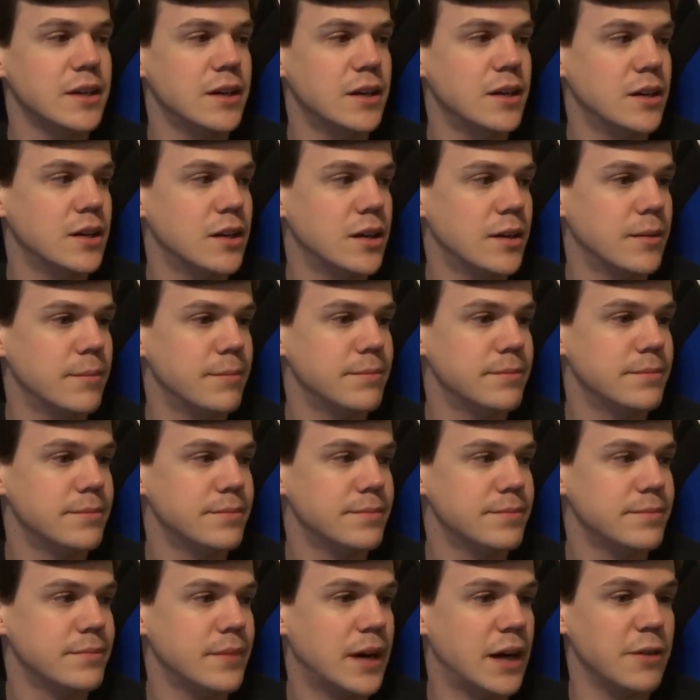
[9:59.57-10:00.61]
Um,
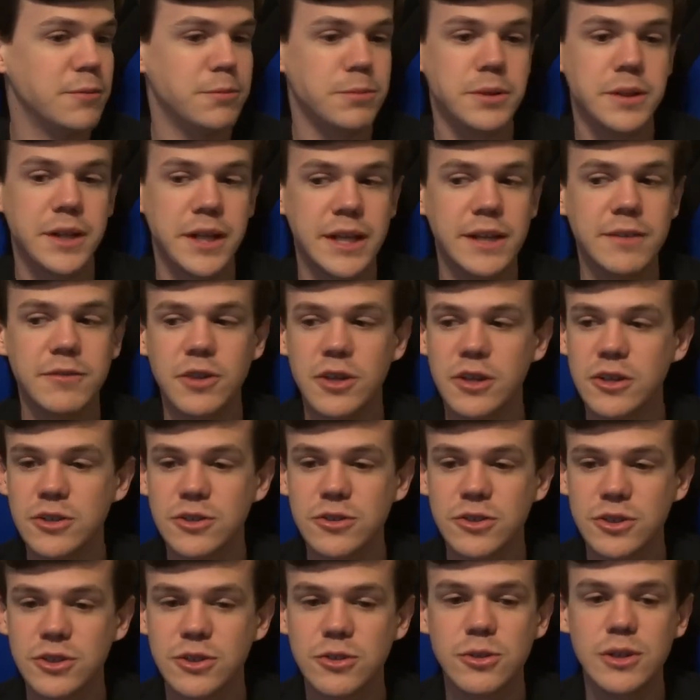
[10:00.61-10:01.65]
I have plenty of Dark
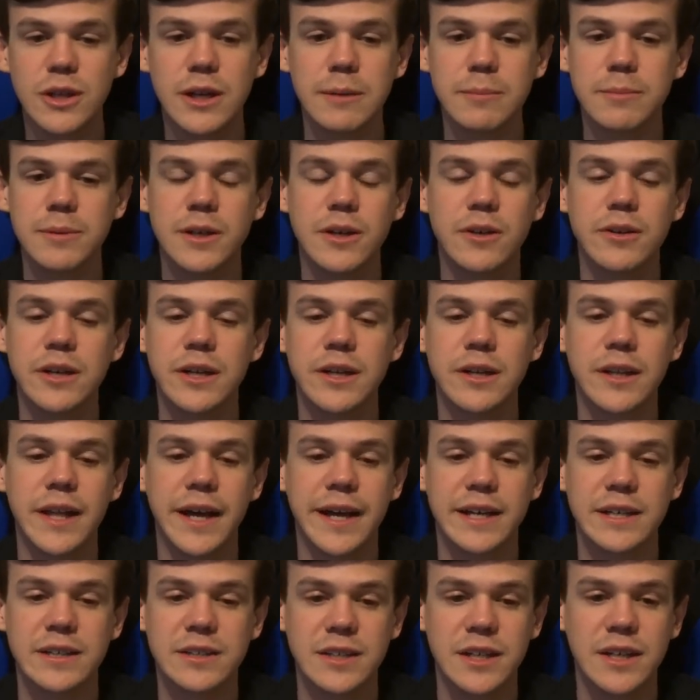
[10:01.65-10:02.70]
Souls 2 to upload, and
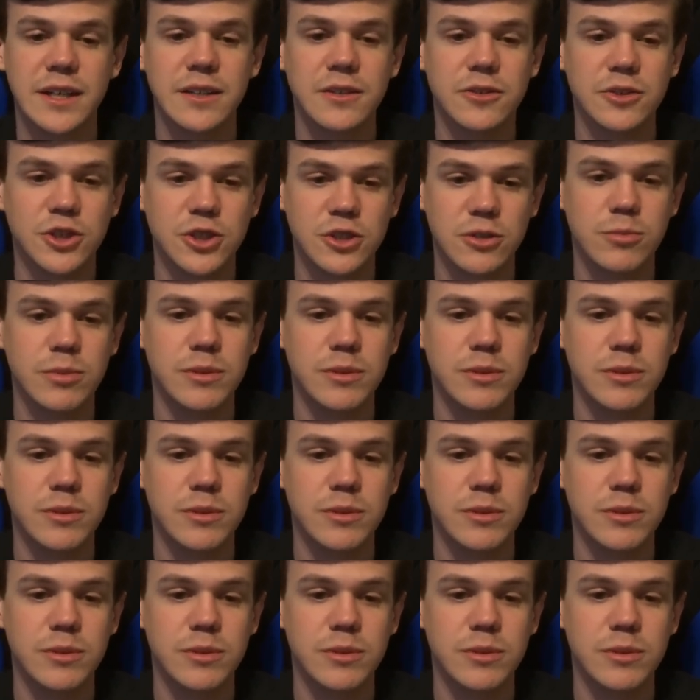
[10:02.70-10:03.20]
like I said, there should